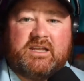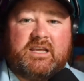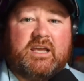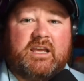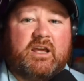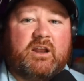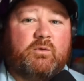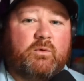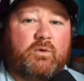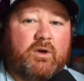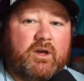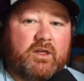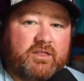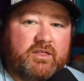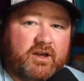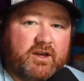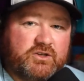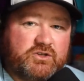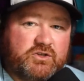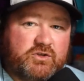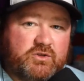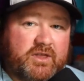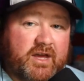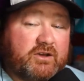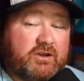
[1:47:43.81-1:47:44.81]
in with a
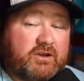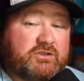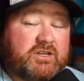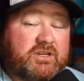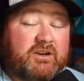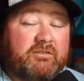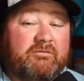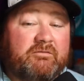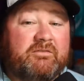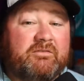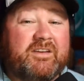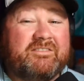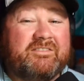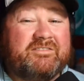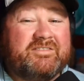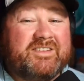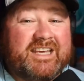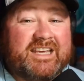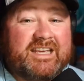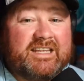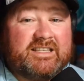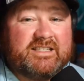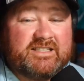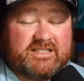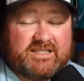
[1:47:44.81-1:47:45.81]

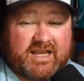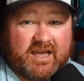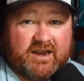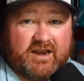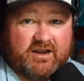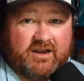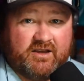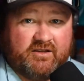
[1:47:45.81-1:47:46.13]
2015 set